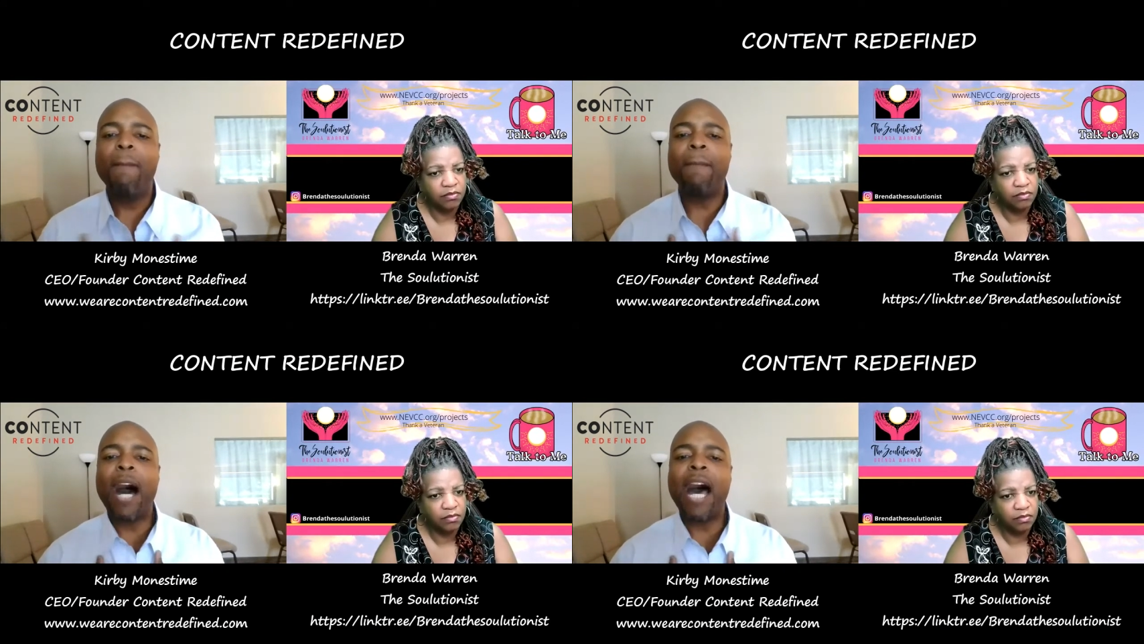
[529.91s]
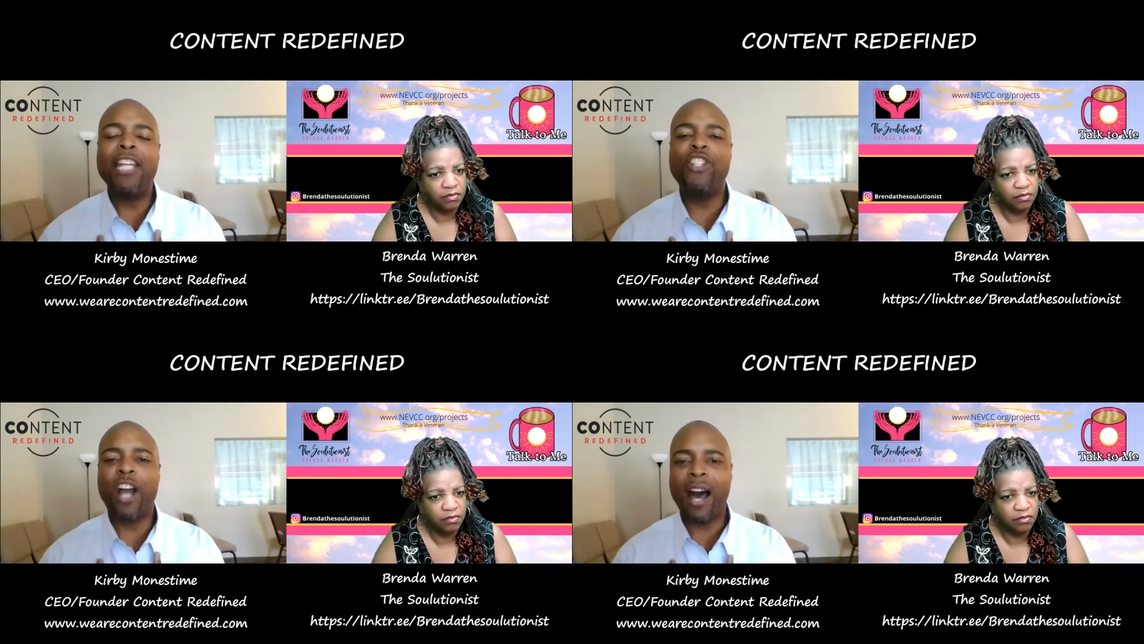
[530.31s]

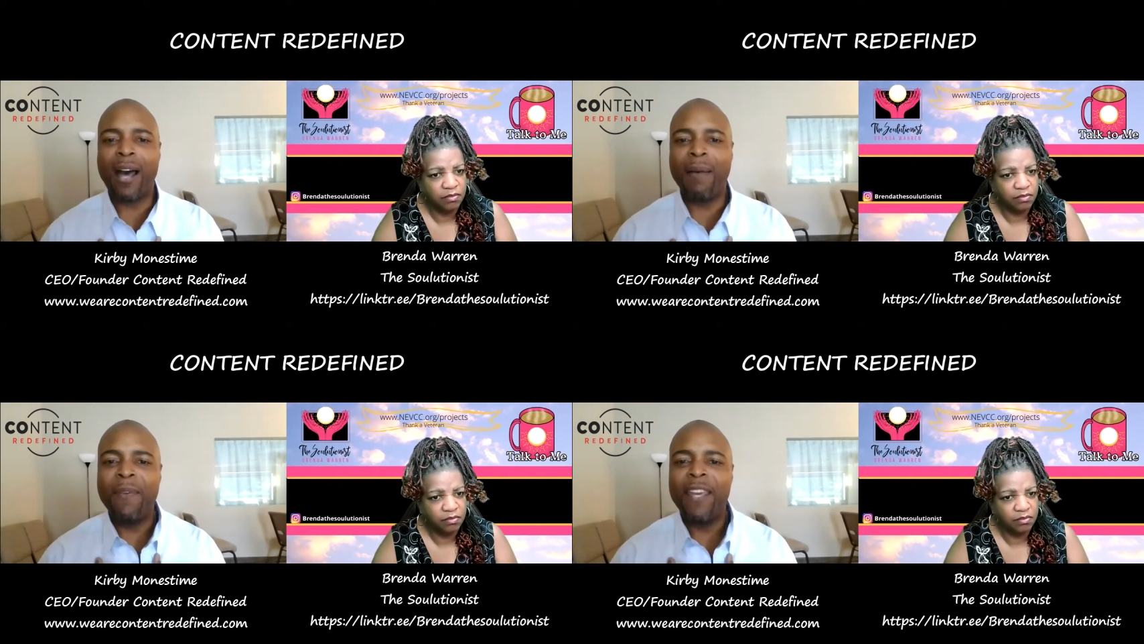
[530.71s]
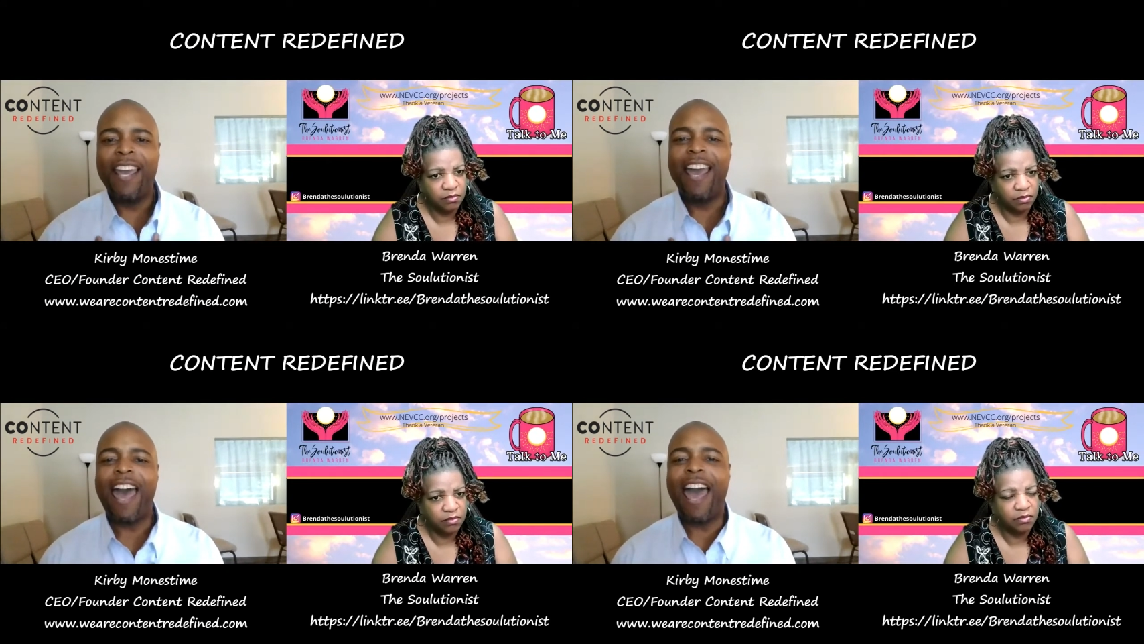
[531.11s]
Speaker 1: My job
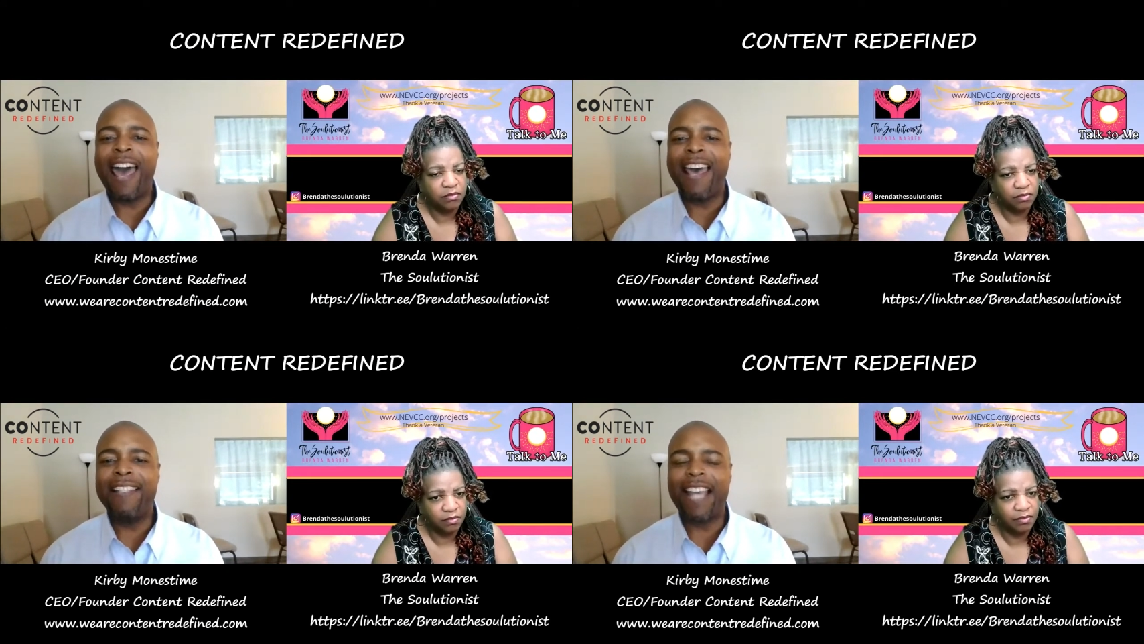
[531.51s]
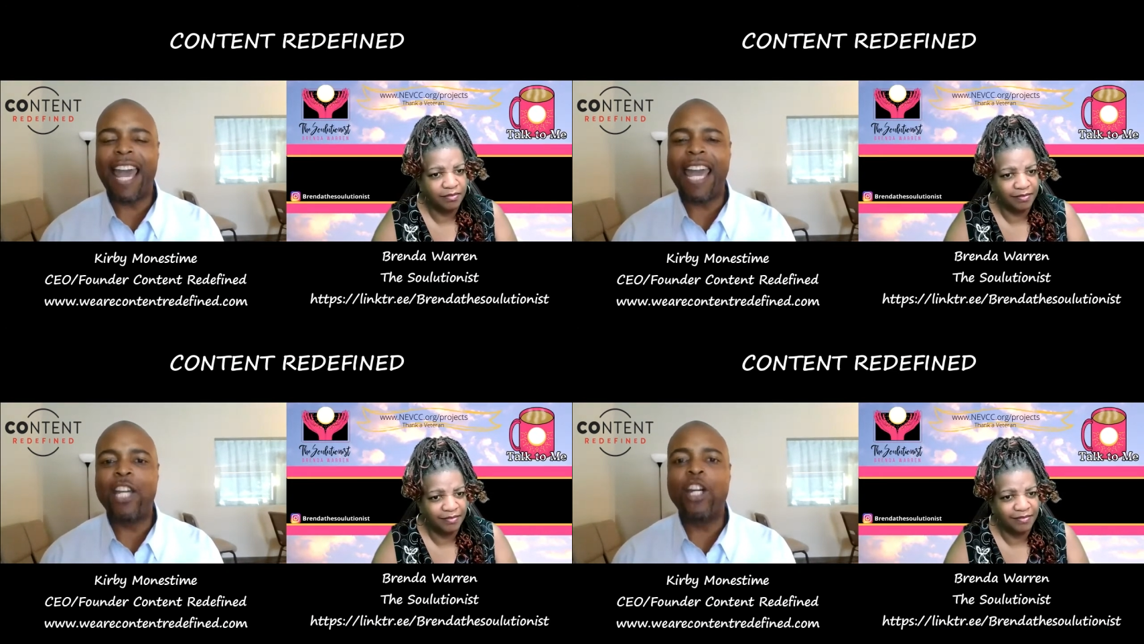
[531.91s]
as
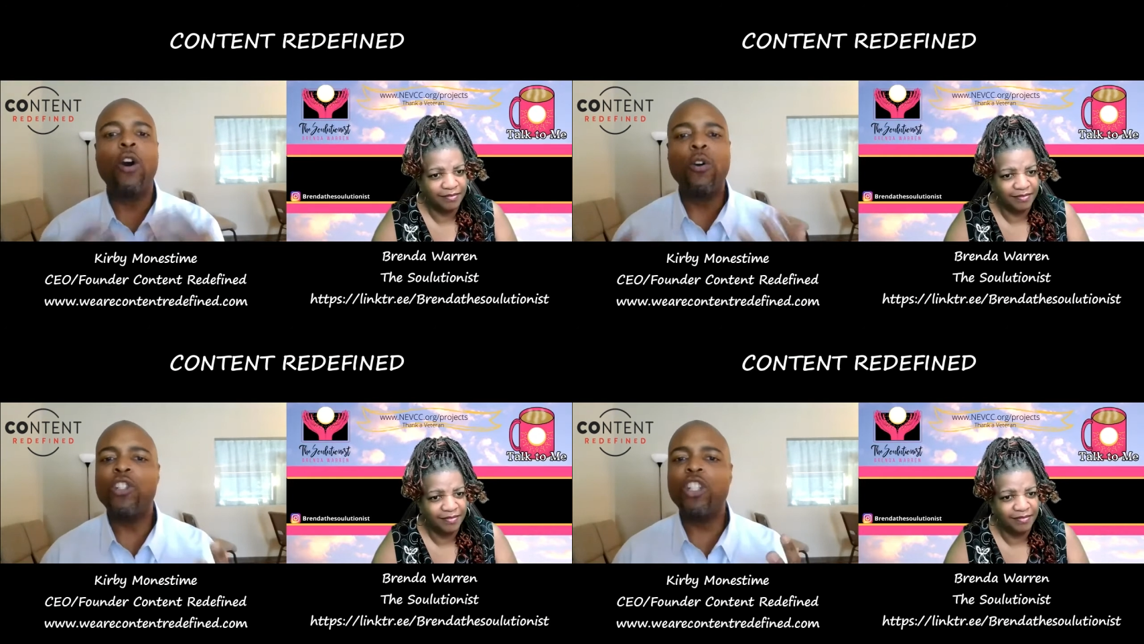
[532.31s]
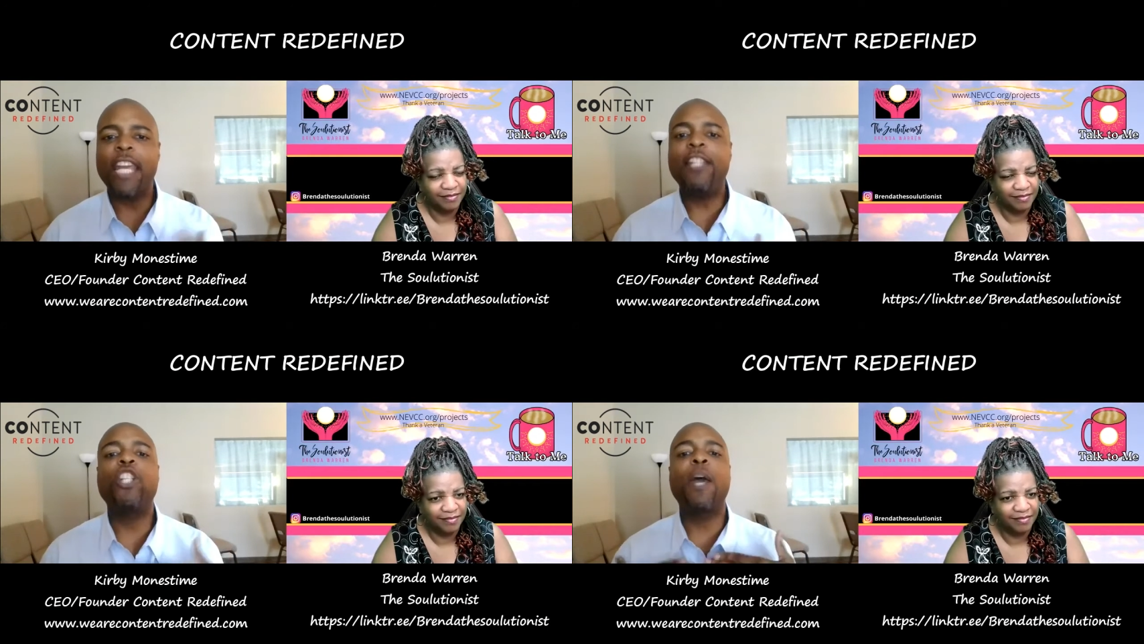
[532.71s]
a coach
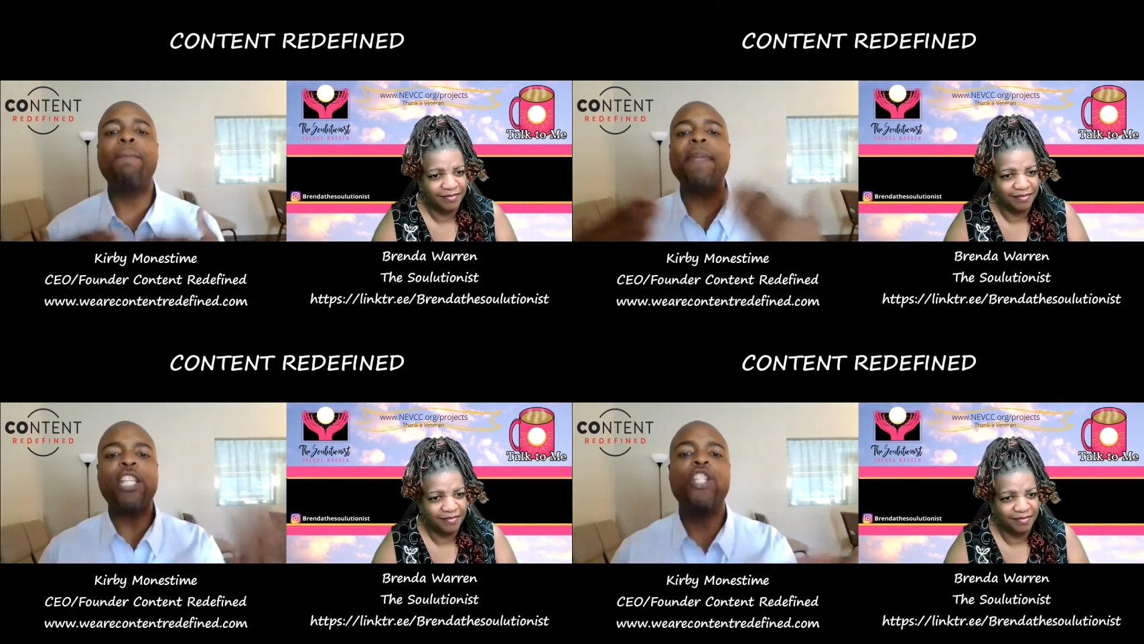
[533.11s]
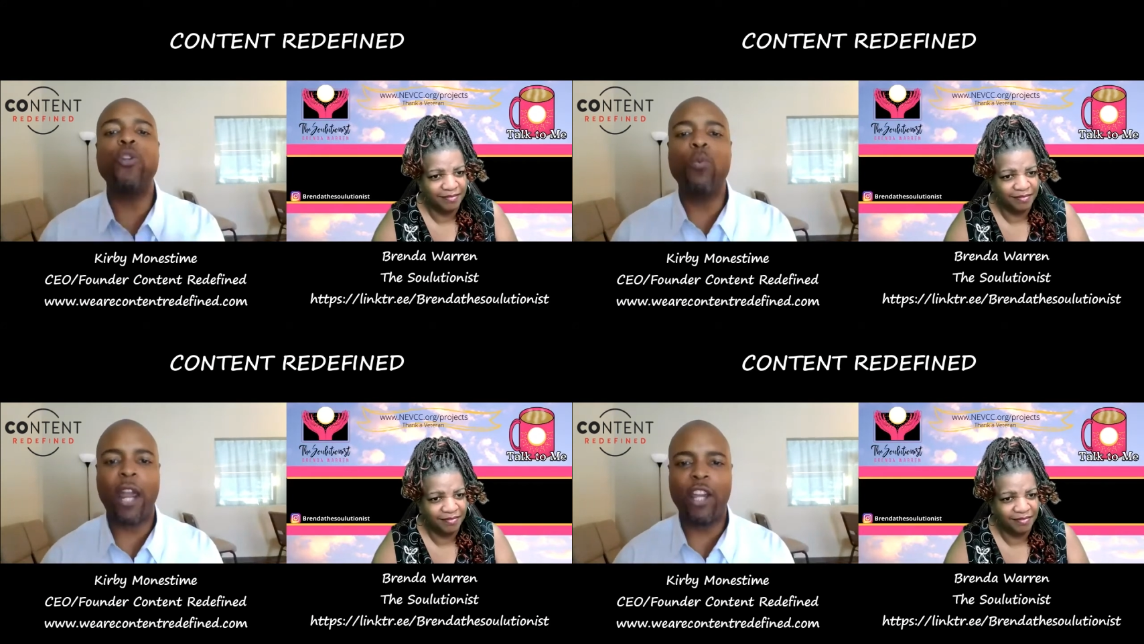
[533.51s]
is to meet
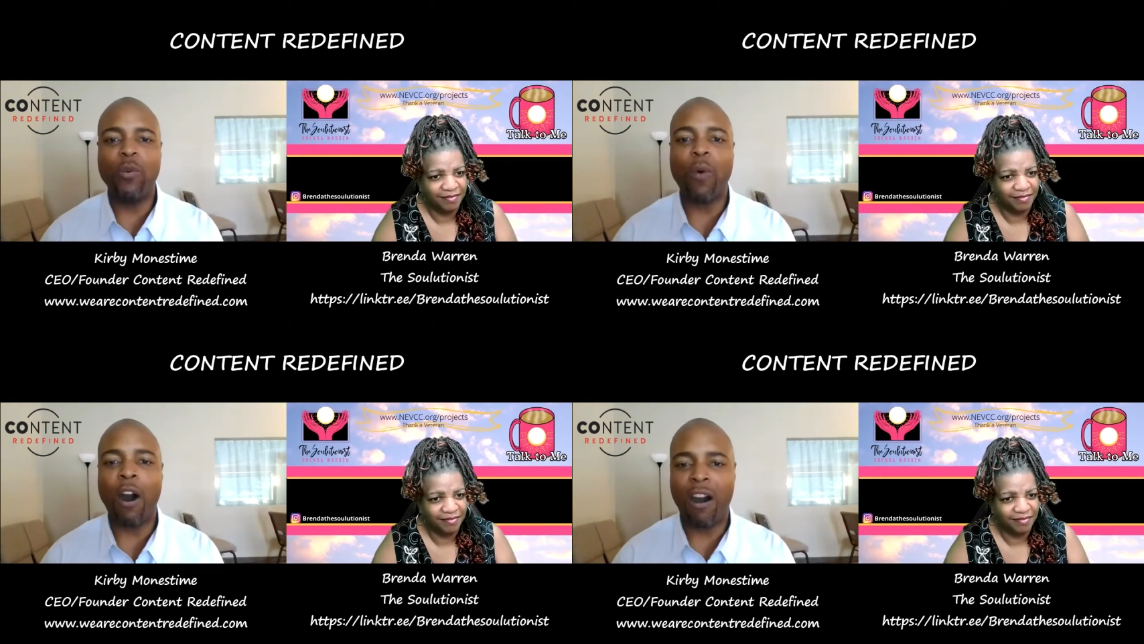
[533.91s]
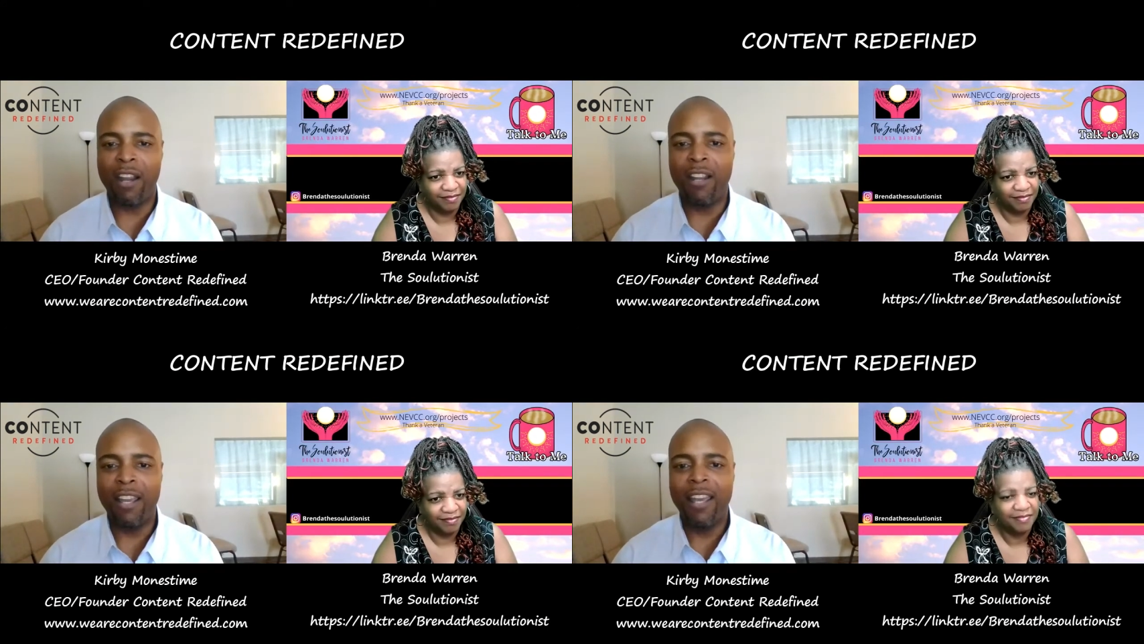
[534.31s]
you where you are.